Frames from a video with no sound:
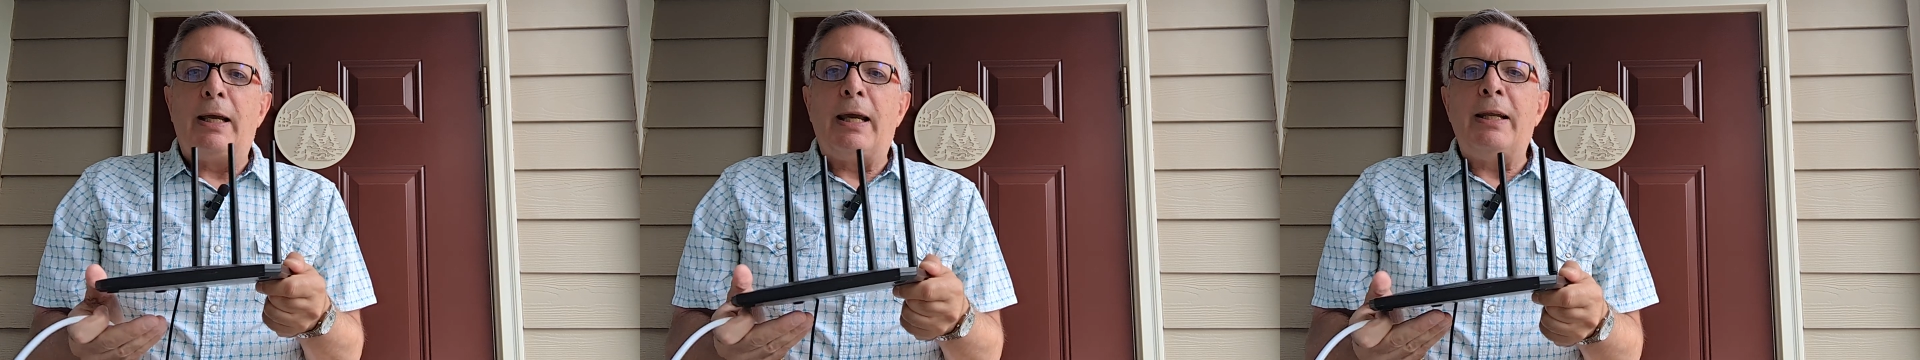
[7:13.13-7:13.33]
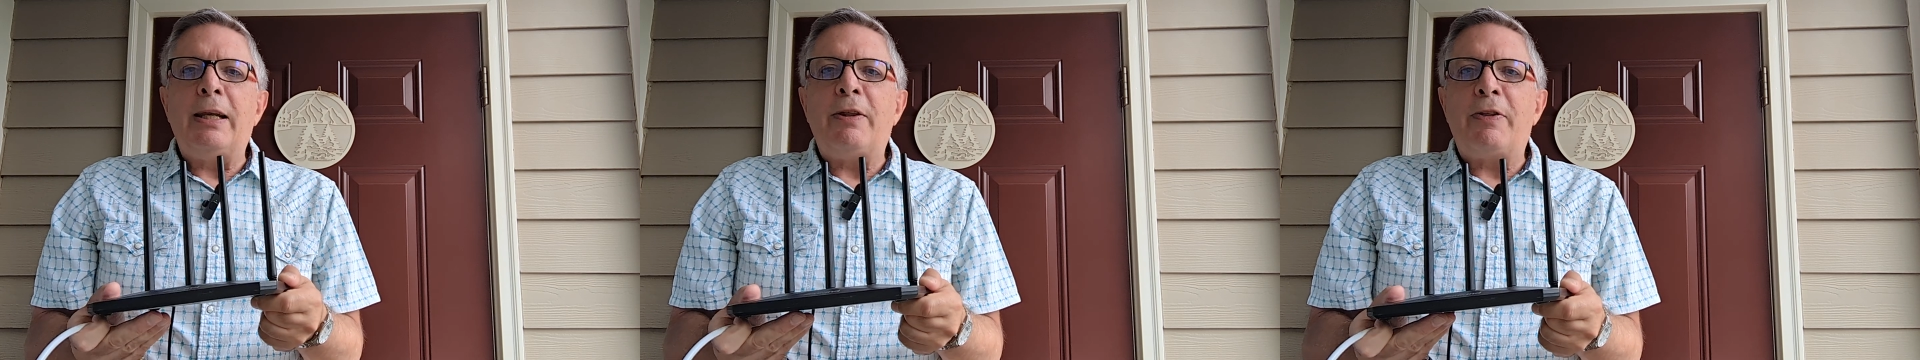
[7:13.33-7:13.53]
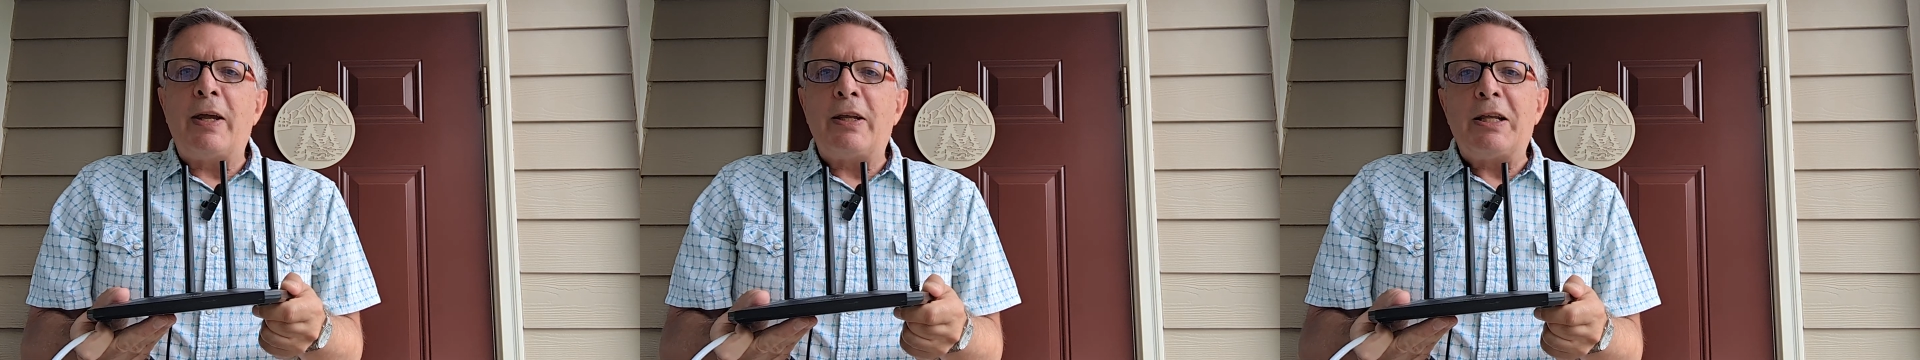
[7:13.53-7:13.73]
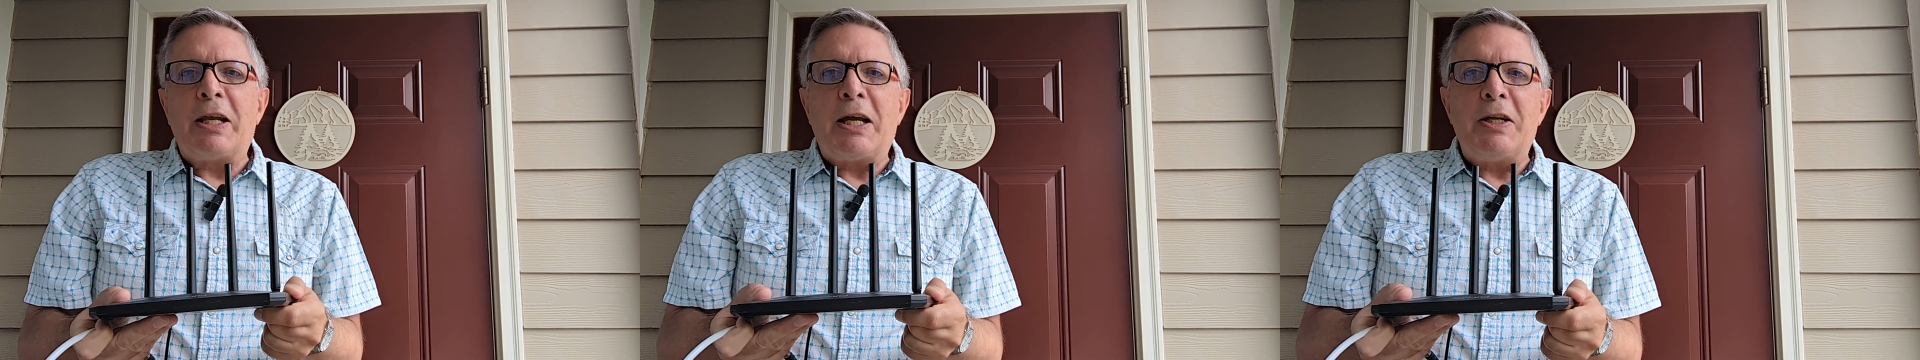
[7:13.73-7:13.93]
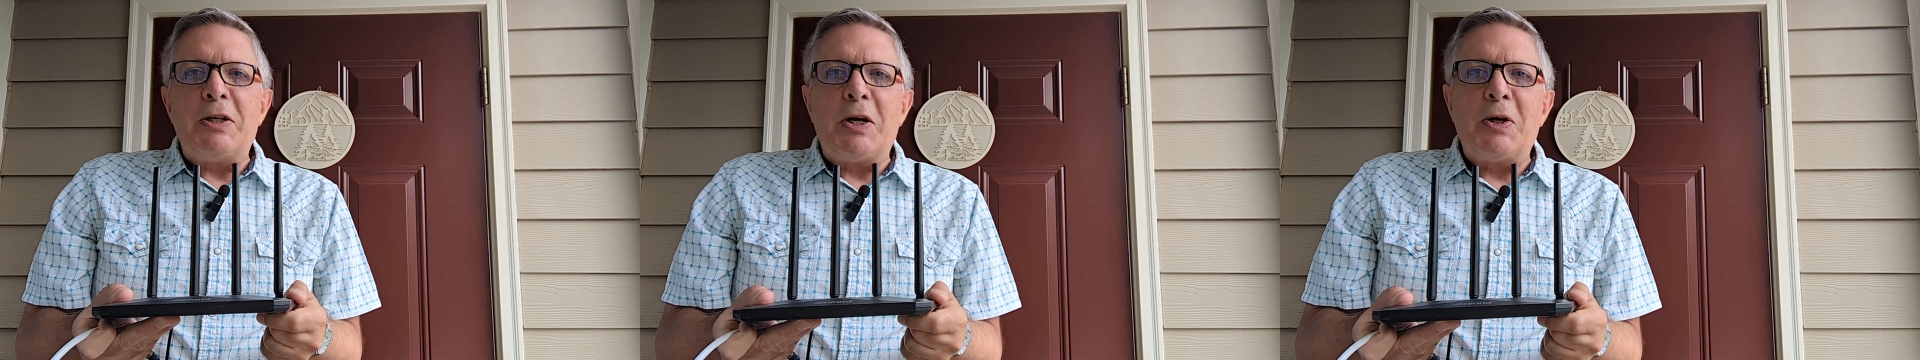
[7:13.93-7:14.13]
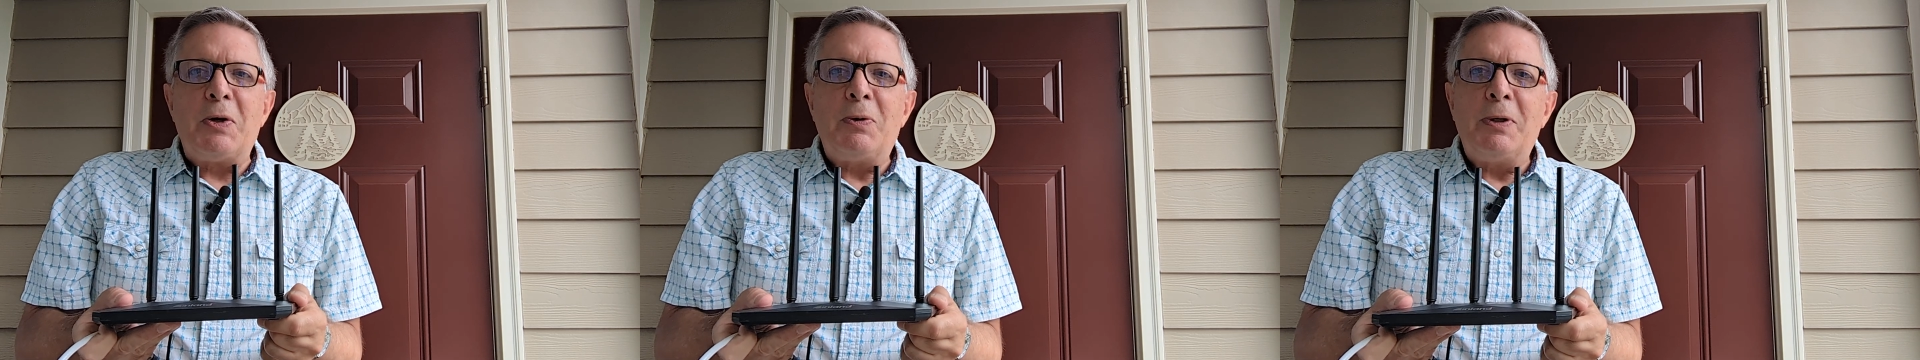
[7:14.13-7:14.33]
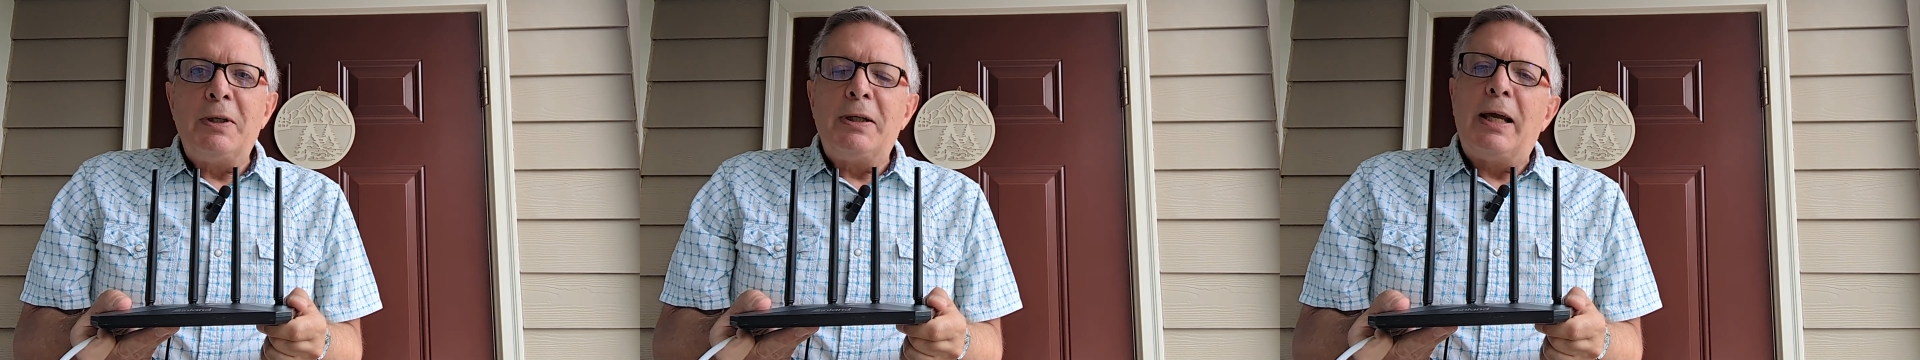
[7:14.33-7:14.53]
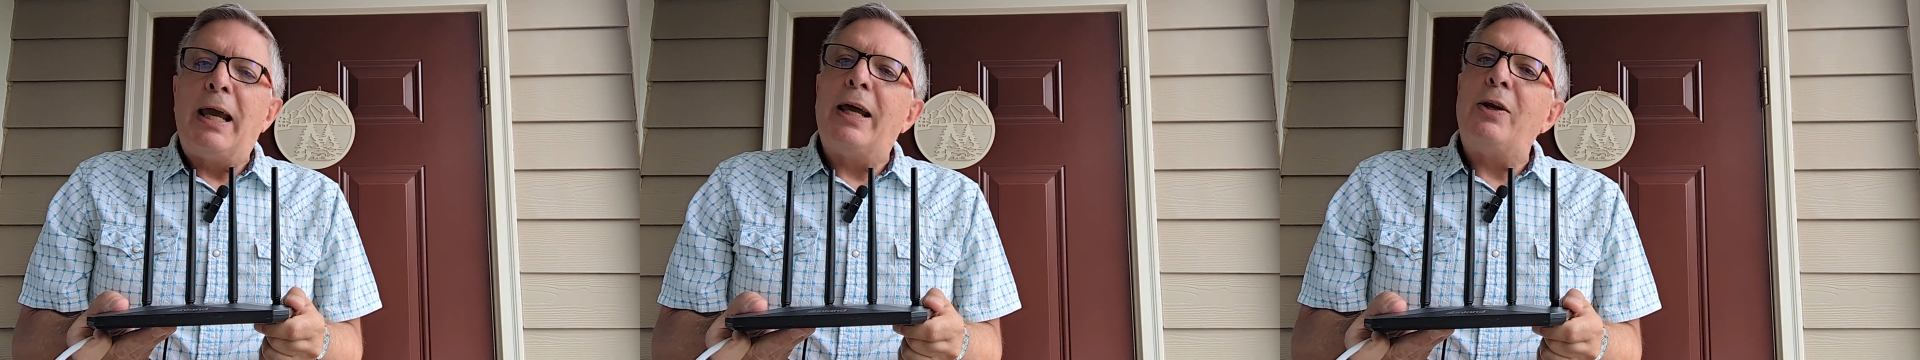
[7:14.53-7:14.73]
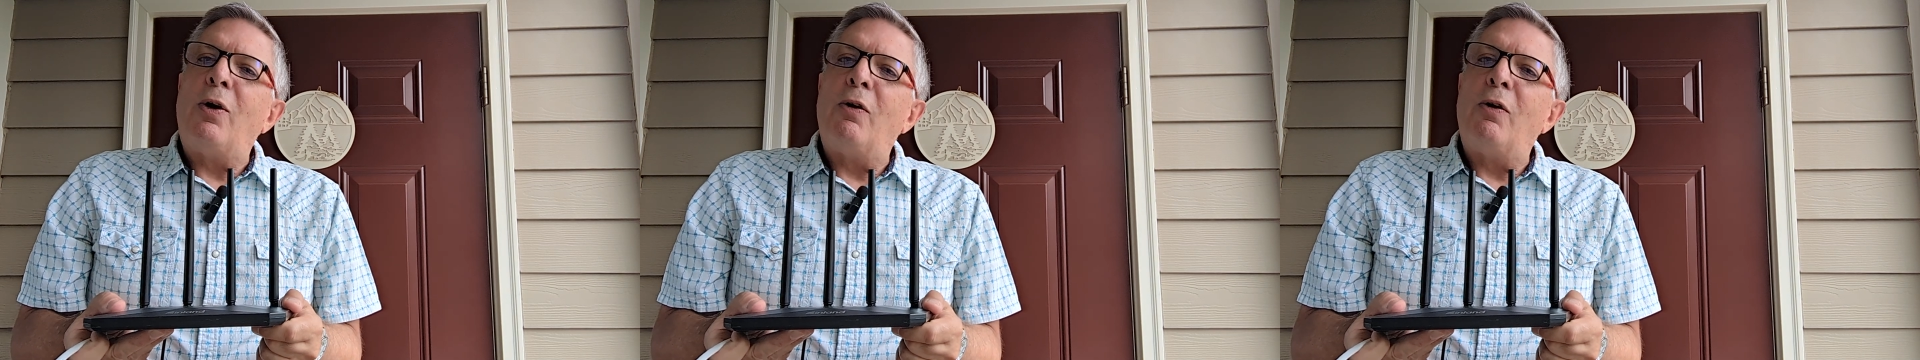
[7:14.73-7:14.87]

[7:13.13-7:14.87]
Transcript: anything that I know, and